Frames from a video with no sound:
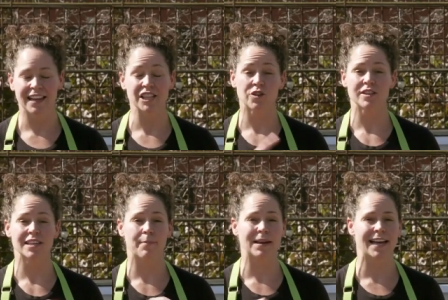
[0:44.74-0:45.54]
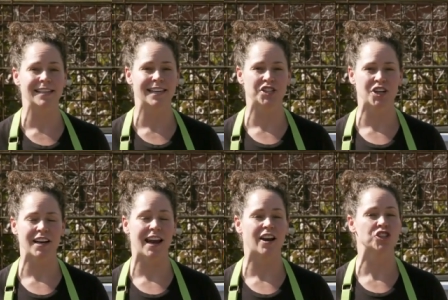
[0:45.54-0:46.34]
Let's go inside my test
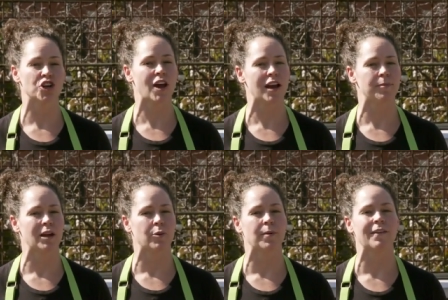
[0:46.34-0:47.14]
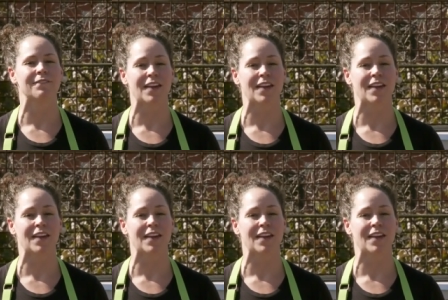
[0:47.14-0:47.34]
kitchen and I'll show you how to make one of my